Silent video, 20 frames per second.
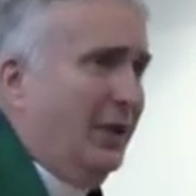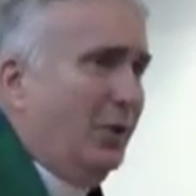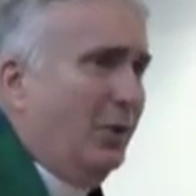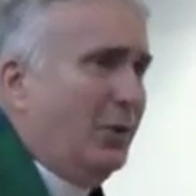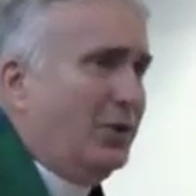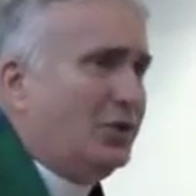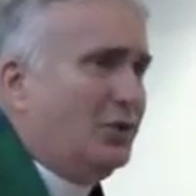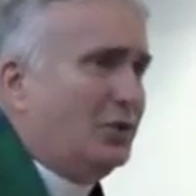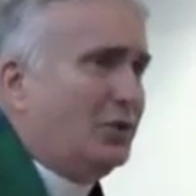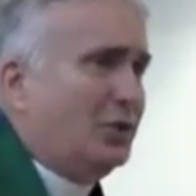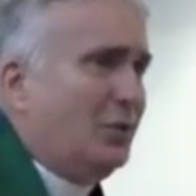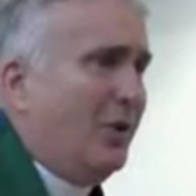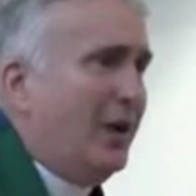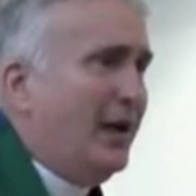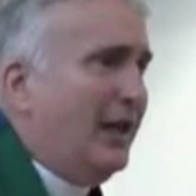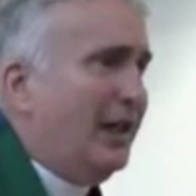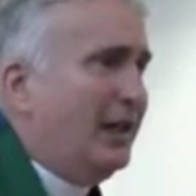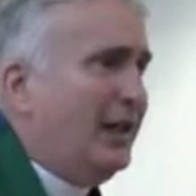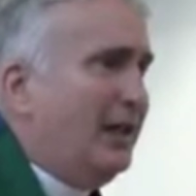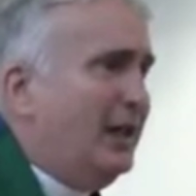which is
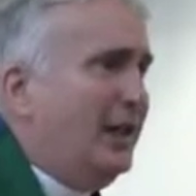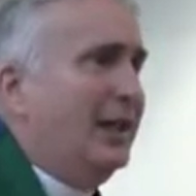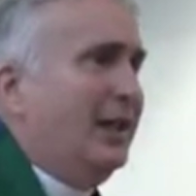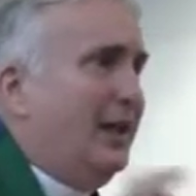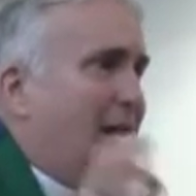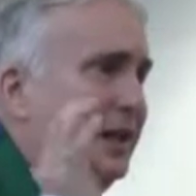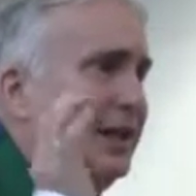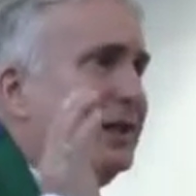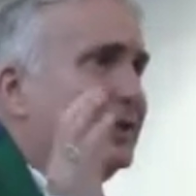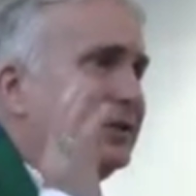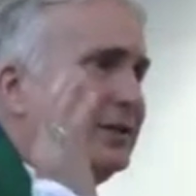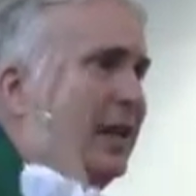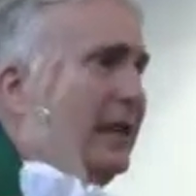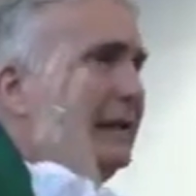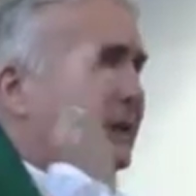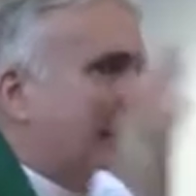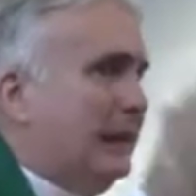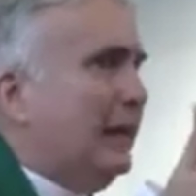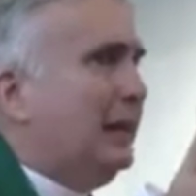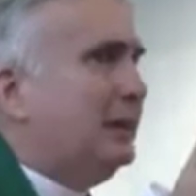why he, it is
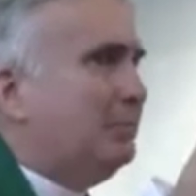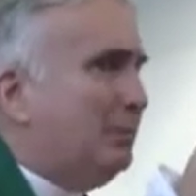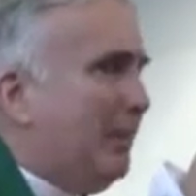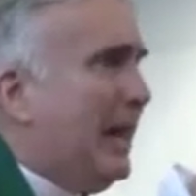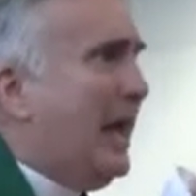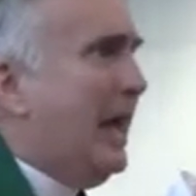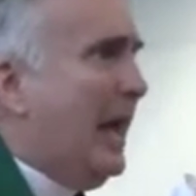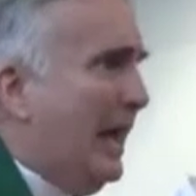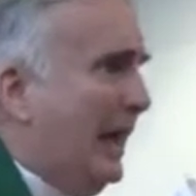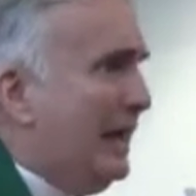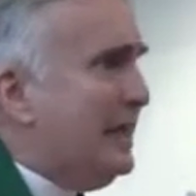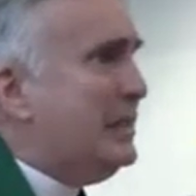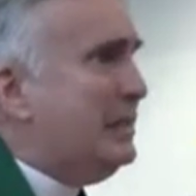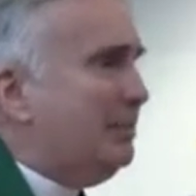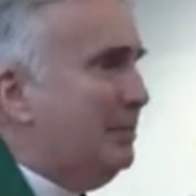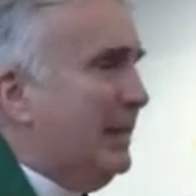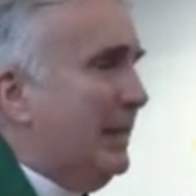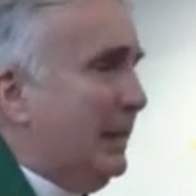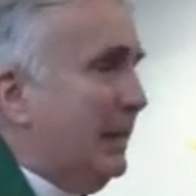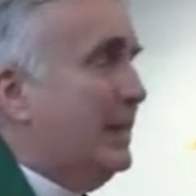like, get
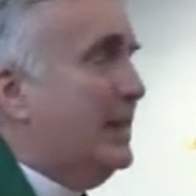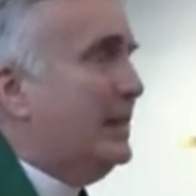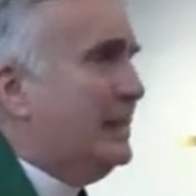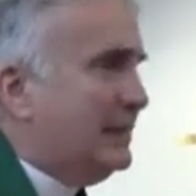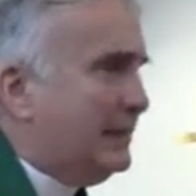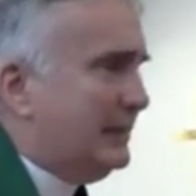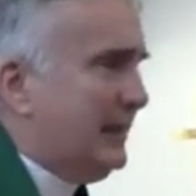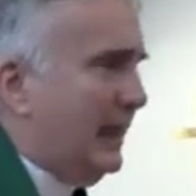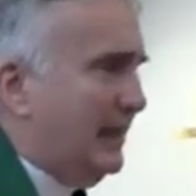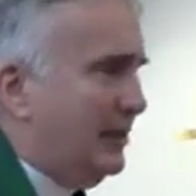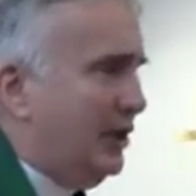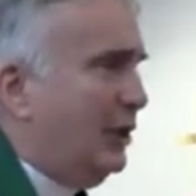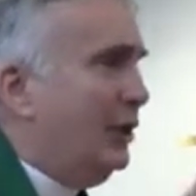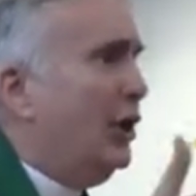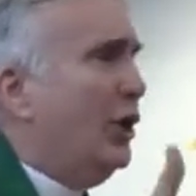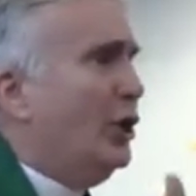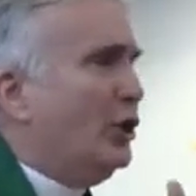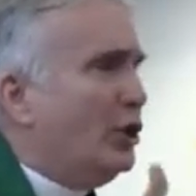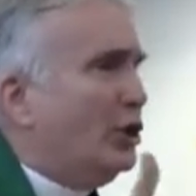behind me, Satan.